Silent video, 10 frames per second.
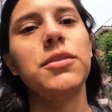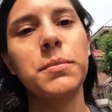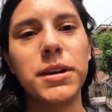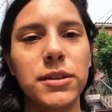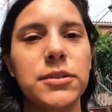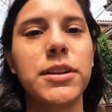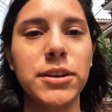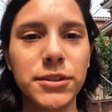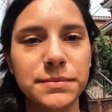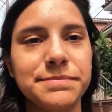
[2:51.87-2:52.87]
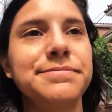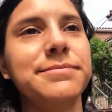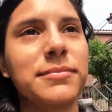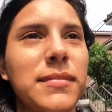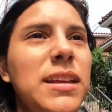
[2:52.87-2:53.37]
to the medical center.
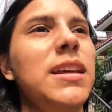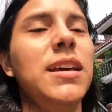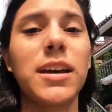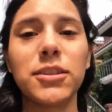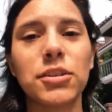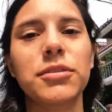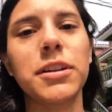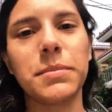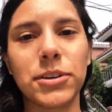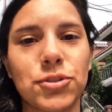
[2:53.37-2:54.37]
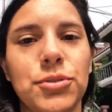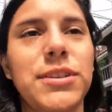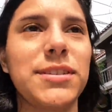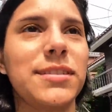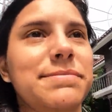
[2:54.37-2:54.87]
And not really by
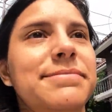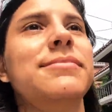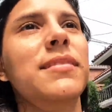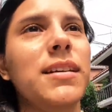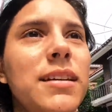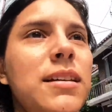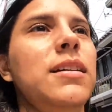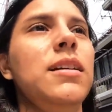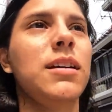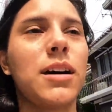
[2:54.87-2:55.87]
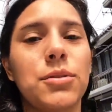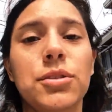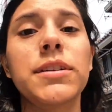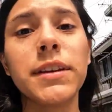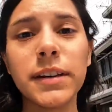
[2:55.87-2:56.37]
choice. I was
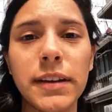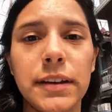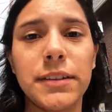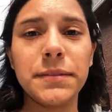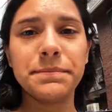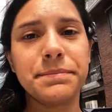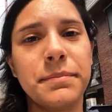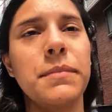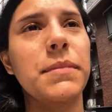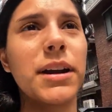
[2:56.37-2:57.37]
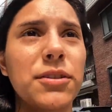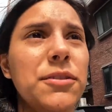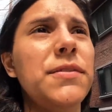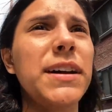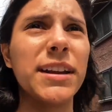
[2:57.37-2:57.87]
gonna take a taxi, but I
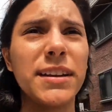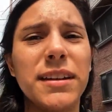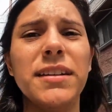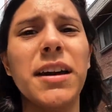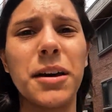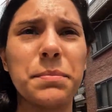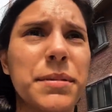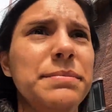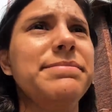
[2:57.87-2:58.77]
couldn't find any in the app.